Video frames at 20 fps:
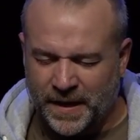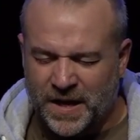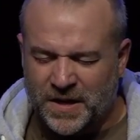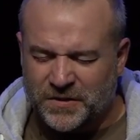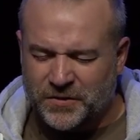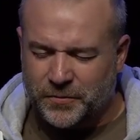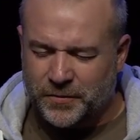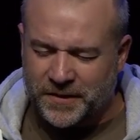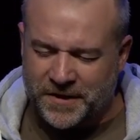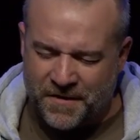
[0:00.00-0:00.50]

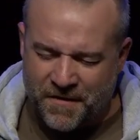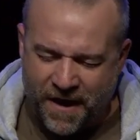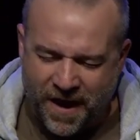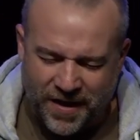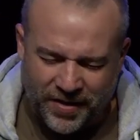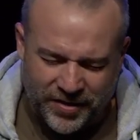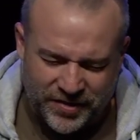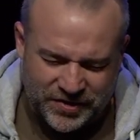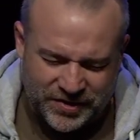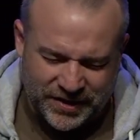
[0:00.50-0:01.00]
to
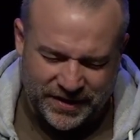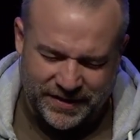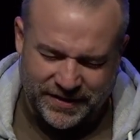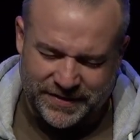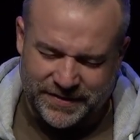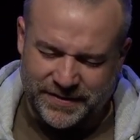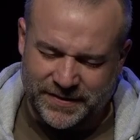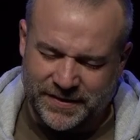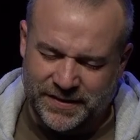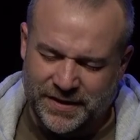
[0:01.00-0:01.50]
acknowledge
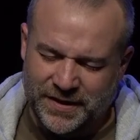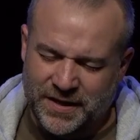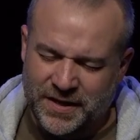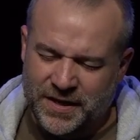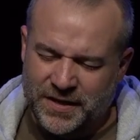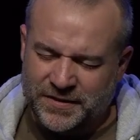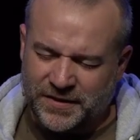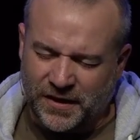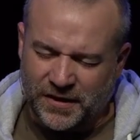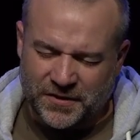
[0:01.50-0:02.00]
it,
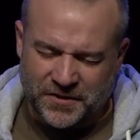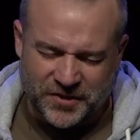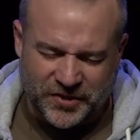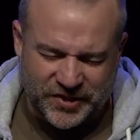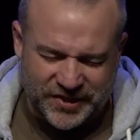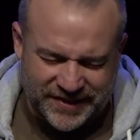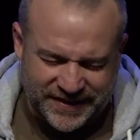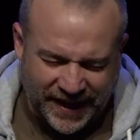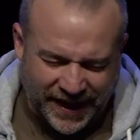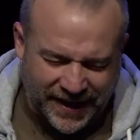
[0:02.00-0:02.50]
to
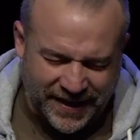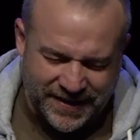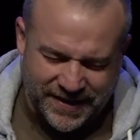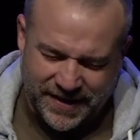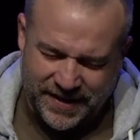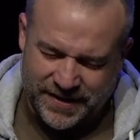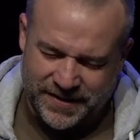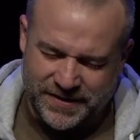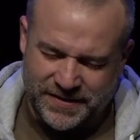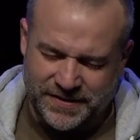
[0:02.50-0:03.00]
understand
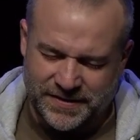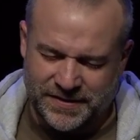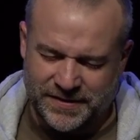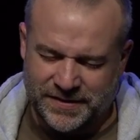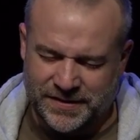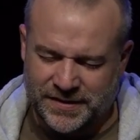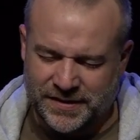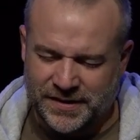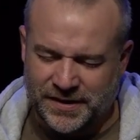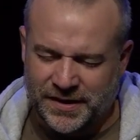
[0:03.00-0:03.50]
it,
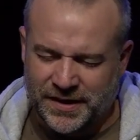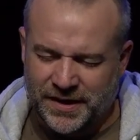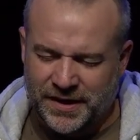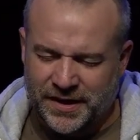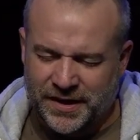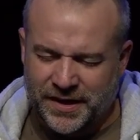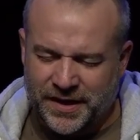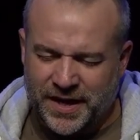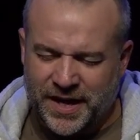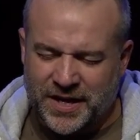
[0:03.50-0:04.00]

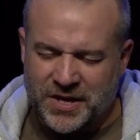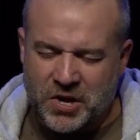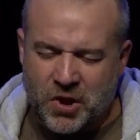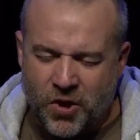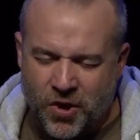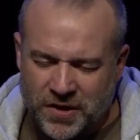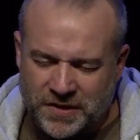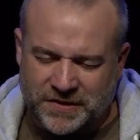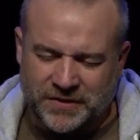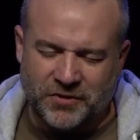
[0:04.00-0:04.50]
and
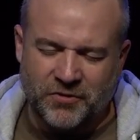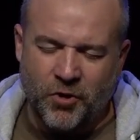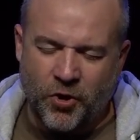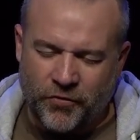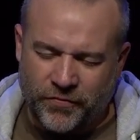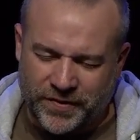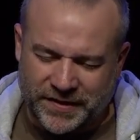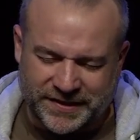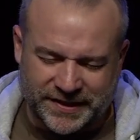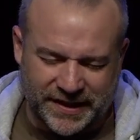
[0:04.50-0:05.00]
also
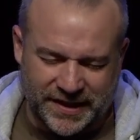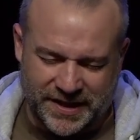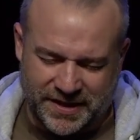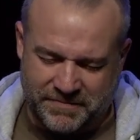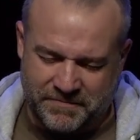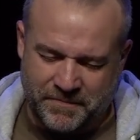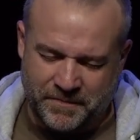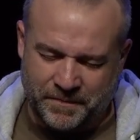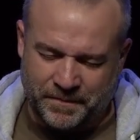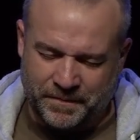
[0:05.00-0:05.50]
over time
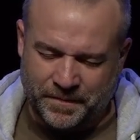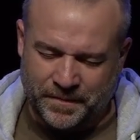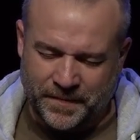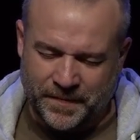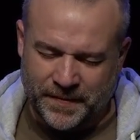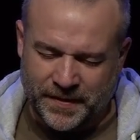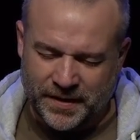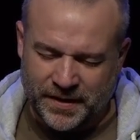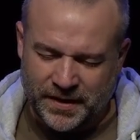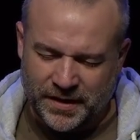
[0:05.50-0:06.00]

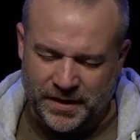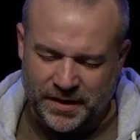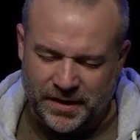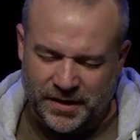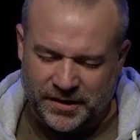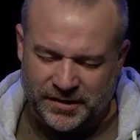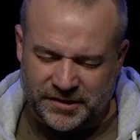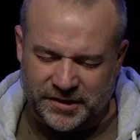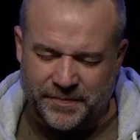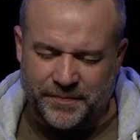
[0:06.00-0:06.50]

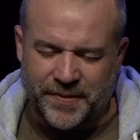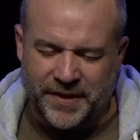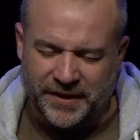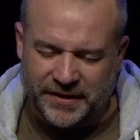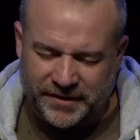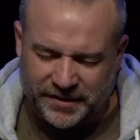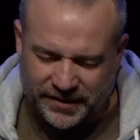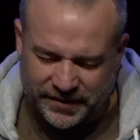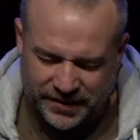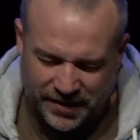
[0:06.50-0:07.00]
to
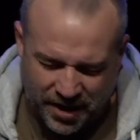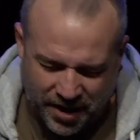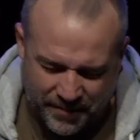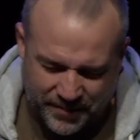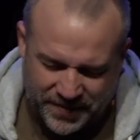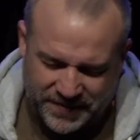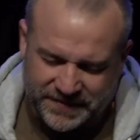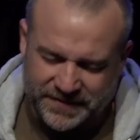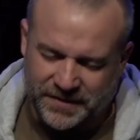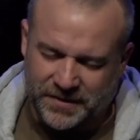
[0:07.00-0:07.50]
pick it up
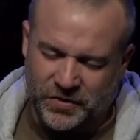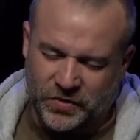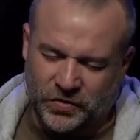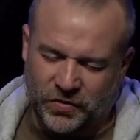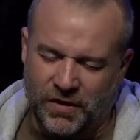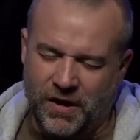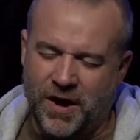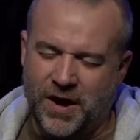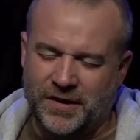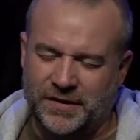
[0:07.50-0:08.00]
as their
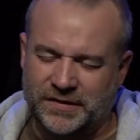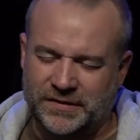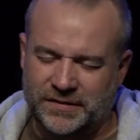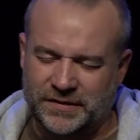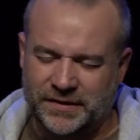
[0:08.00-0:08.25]
cross